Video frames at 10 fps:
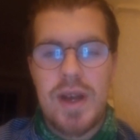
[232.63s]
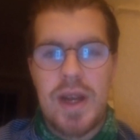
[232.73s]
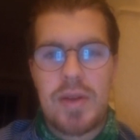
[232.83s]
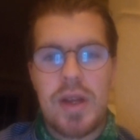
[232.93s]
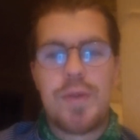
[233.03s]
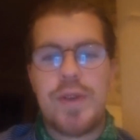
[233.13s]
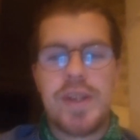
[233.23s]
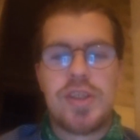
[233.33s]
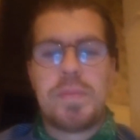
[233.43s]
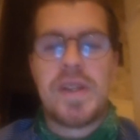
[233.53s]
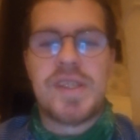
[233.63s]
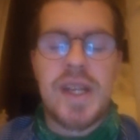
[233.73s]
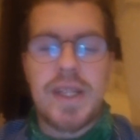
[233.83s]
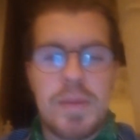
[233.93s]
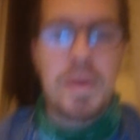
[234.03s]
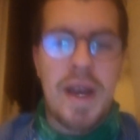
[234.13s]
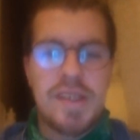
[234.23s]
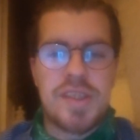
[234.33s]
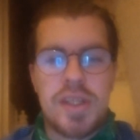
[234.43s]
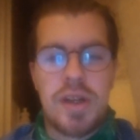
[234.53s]
And I'm going to finish up by saying that the
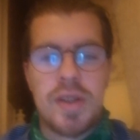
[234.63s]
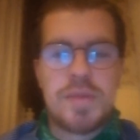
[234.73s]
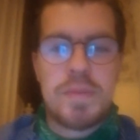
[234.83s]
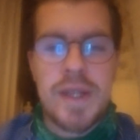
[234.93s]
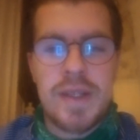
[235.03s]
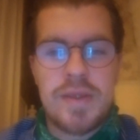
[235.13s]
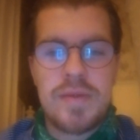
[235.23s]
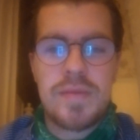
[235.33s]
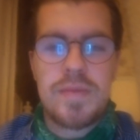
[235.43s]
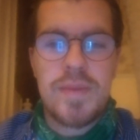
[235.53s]
past year has been